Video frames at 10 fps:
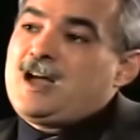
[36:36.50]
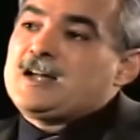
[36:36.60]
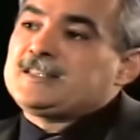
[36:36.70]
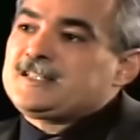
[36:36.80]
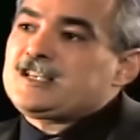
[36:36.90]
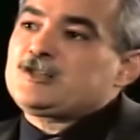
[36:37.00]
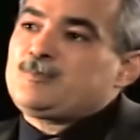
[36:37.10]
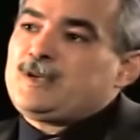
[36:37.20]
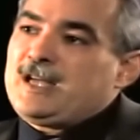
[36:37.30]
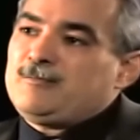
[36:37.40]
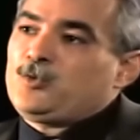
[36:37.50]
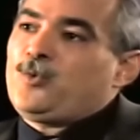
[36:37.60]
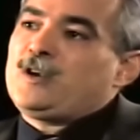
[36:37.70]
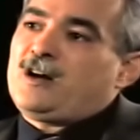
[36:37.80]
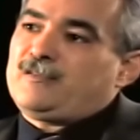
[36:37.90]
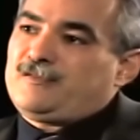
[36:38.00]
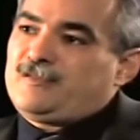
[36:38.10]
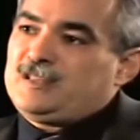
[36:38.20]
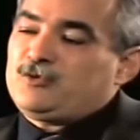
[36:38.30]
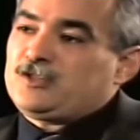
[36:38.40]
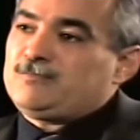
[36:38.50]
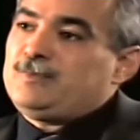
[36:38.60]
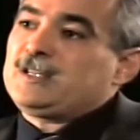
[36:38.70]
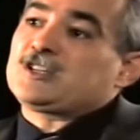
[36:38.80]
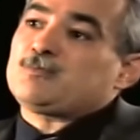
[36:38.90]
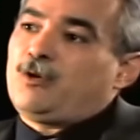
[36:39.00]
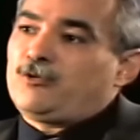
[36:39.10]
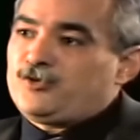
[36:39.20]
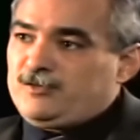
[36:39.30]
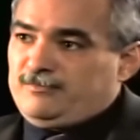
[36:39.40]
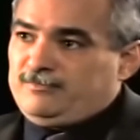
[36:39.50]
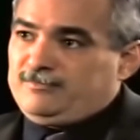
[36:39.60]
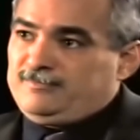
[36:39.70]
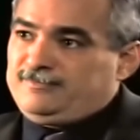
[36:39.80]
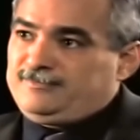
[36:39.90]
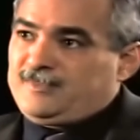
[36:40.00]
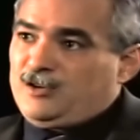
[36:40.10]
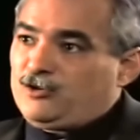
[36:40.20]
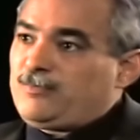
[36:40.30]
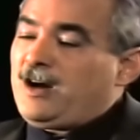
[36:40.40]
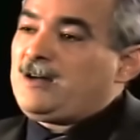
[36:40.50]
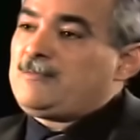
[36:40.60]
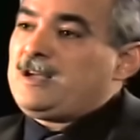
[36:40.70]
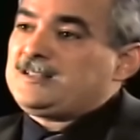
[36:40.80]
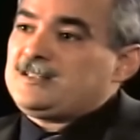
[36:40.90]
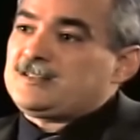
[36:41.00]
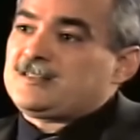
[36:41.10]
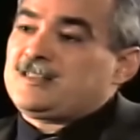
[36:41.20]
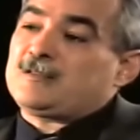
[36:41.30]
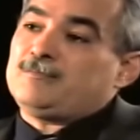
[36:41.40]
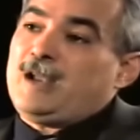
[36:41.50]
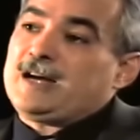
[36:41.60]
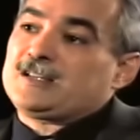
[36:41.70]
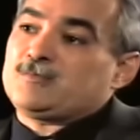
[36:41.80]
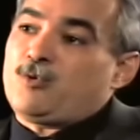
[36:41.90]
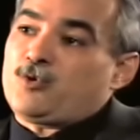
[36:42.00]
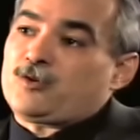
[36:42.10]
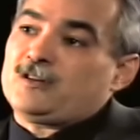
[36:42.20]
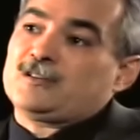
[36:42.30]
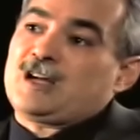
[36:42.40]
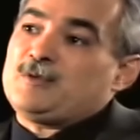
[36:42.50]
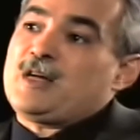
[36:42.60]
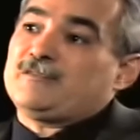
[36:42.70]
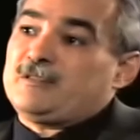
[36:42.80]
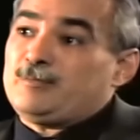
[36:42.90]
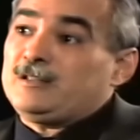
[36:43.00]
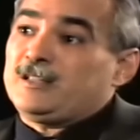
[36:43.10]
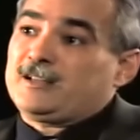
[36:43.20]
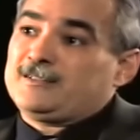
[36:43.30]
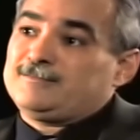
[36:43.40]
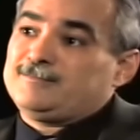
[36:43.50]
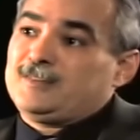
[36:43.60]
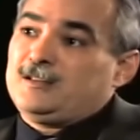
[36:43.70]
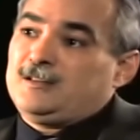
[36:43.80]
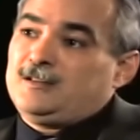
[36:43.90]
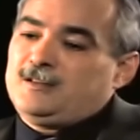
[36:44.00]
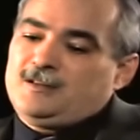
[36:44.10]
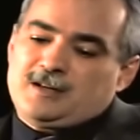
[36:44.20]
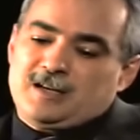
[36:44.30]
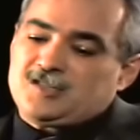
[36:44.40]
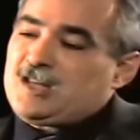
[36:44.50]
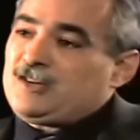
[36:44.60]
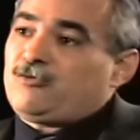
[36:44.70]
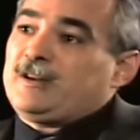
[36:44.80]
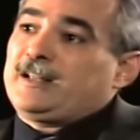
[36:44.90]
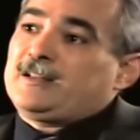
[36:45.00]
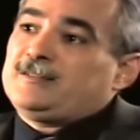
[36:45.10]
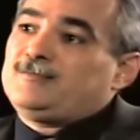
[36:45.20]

At 6 p.m., it went off, and there was this big explosion. I looked behind me, I see this thick black smoke coming out of the building, and I started running.